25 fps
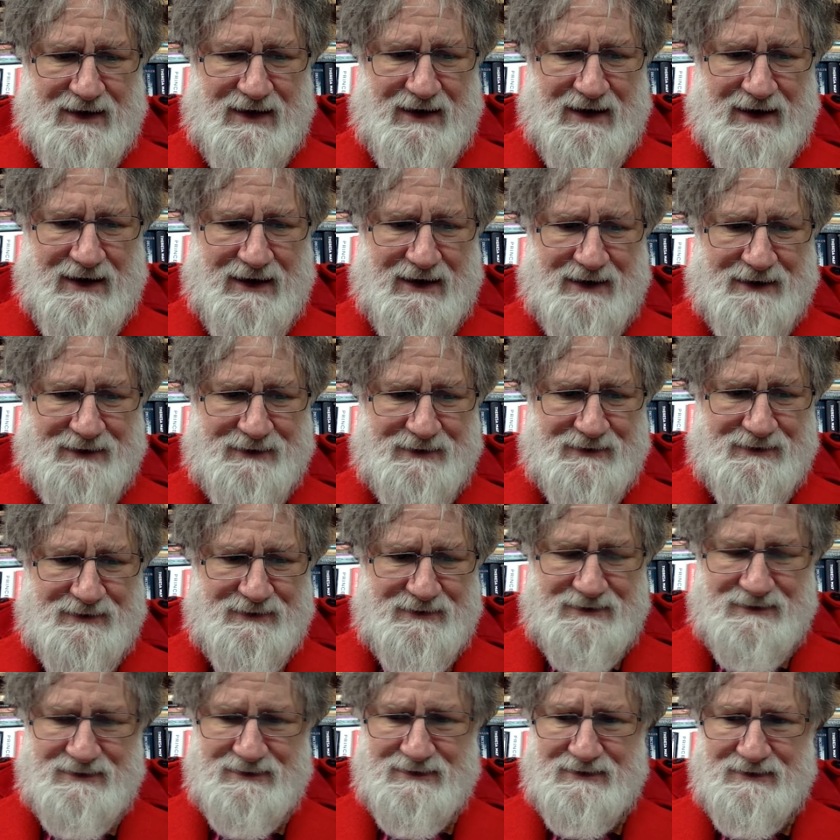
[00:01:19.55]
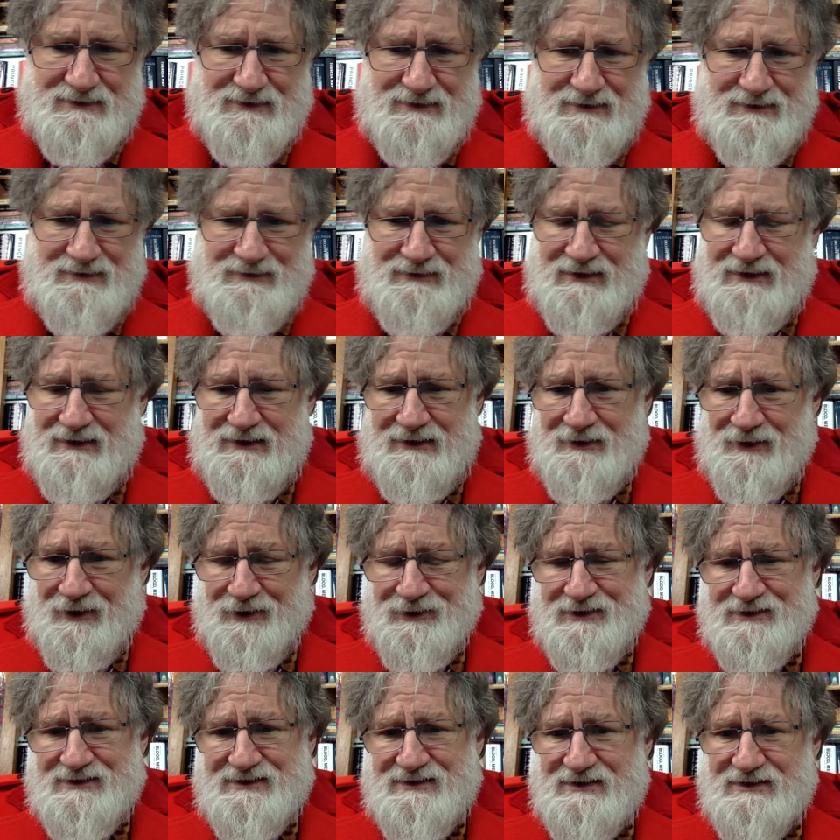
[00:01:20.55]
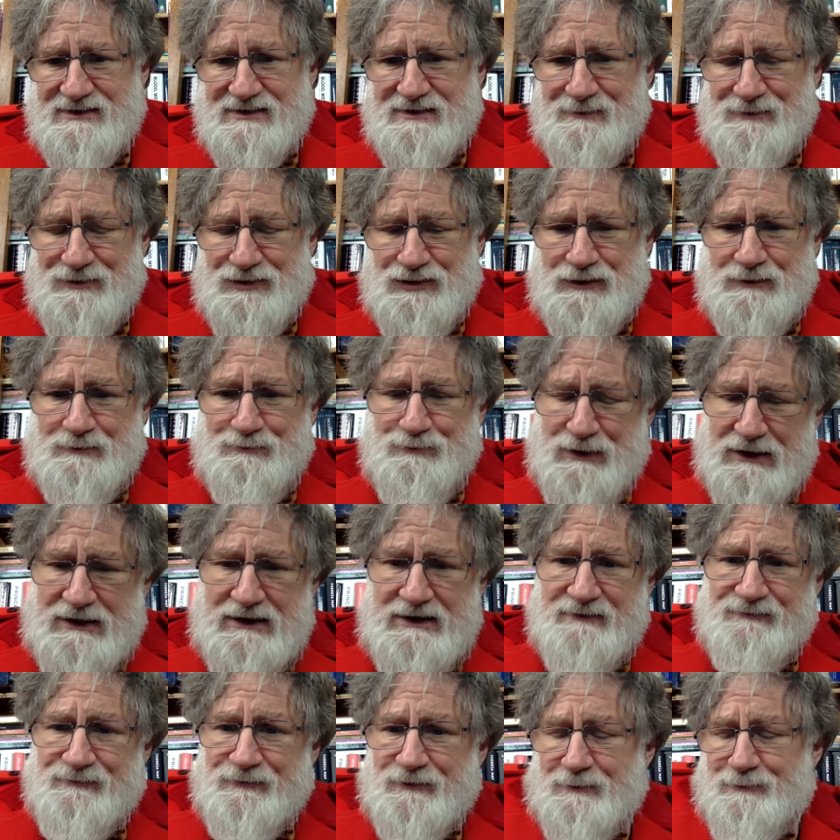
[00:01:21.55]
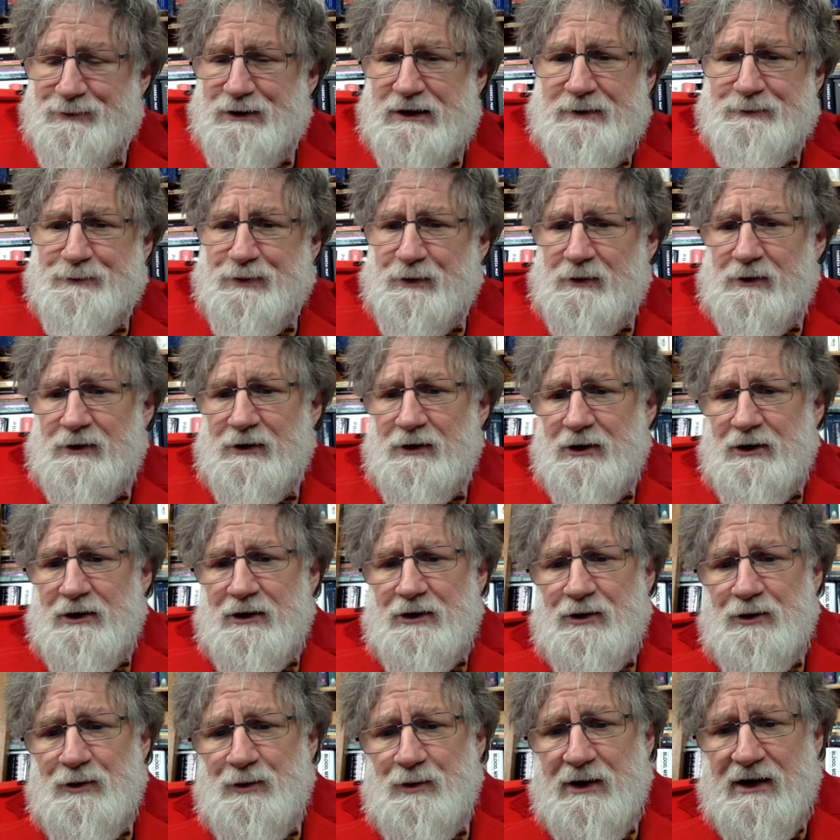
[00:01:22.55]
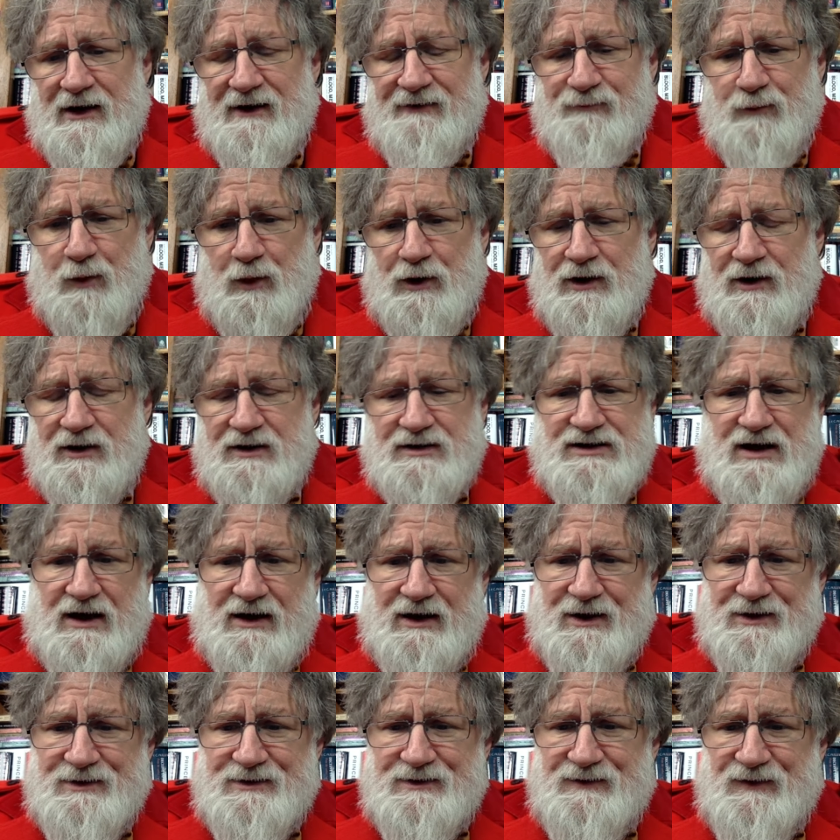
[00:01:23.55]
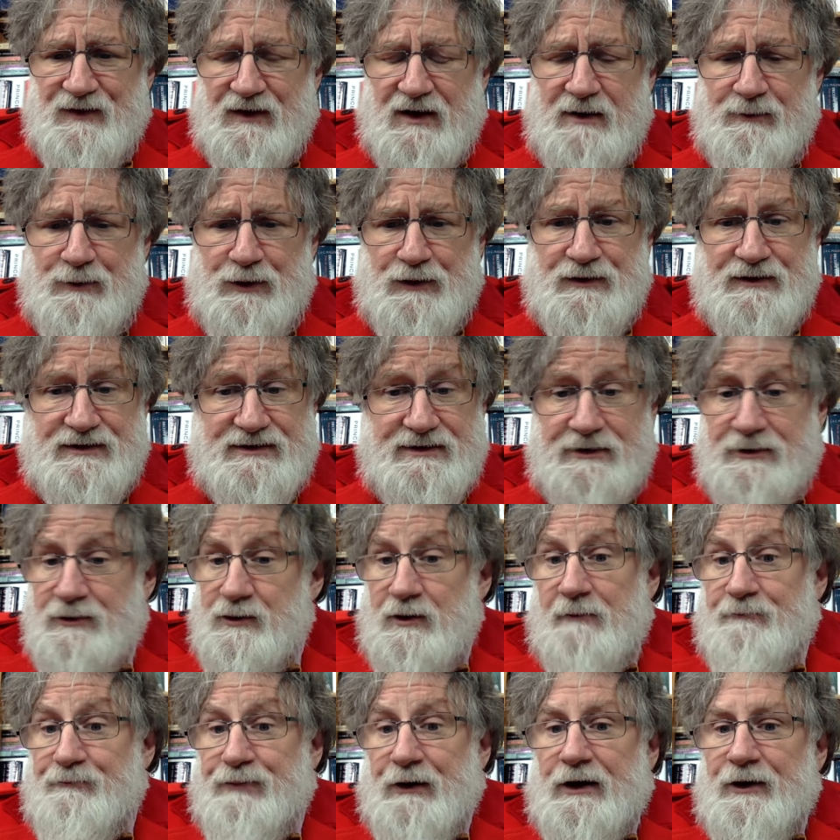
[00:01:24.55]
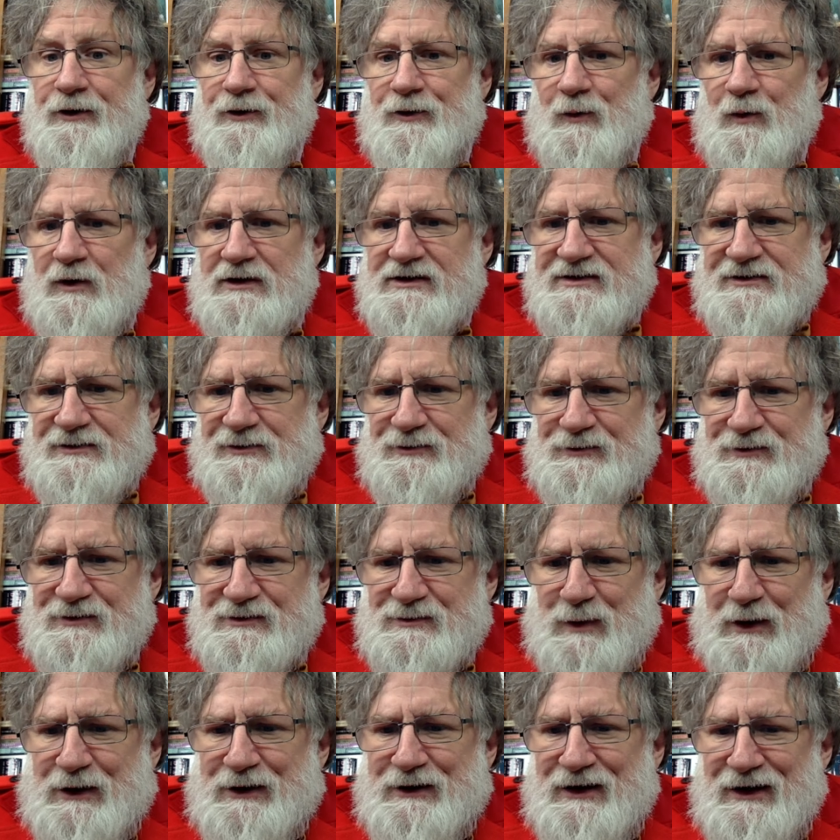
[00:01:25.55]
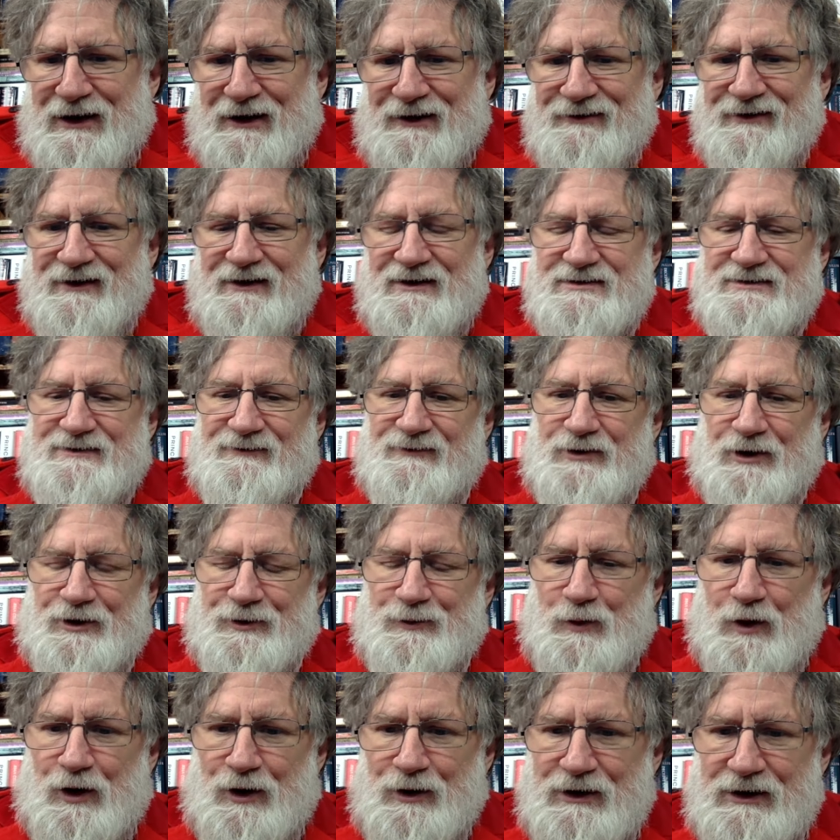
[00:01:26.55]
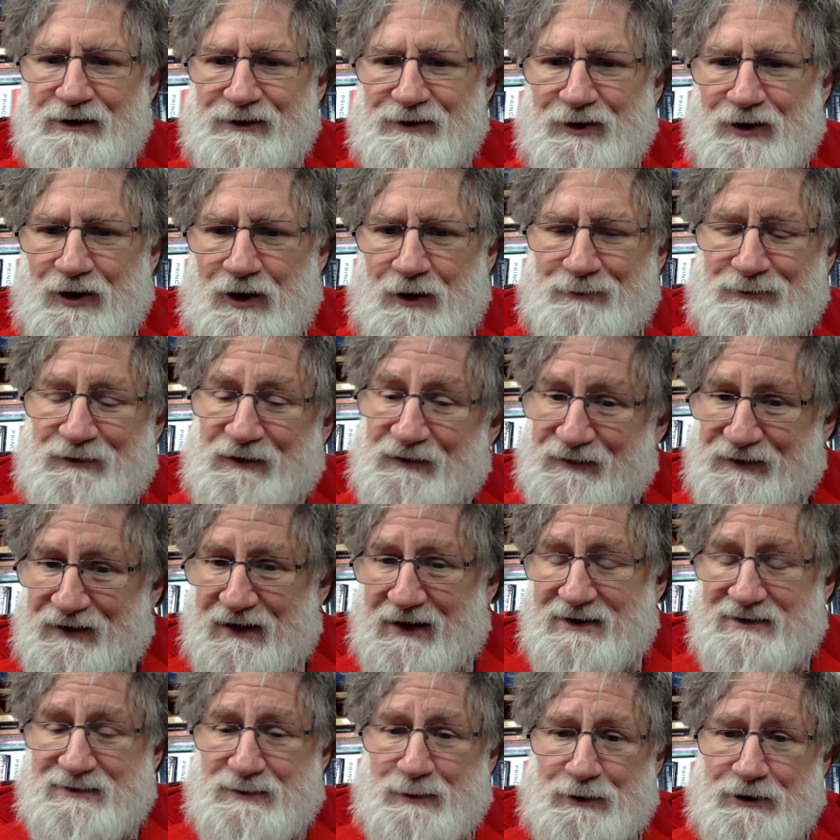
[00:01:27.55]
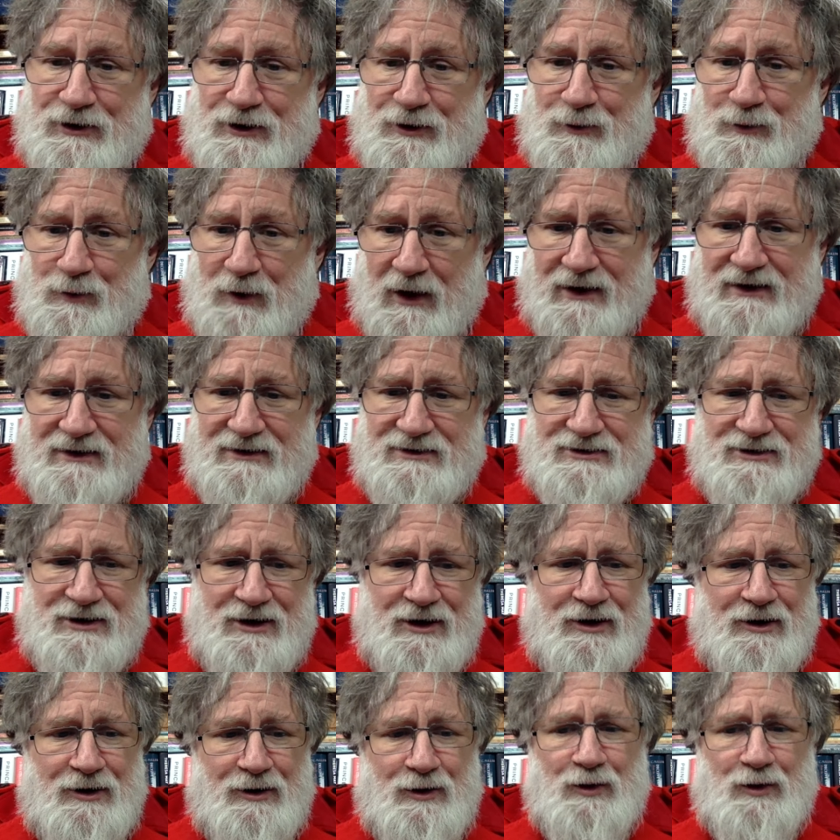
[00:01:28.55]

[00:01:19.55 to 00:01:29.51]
and the honour system should be for people who have worked hard in the community, who have blown whistles when things have gone wrong in the hope that things will go right,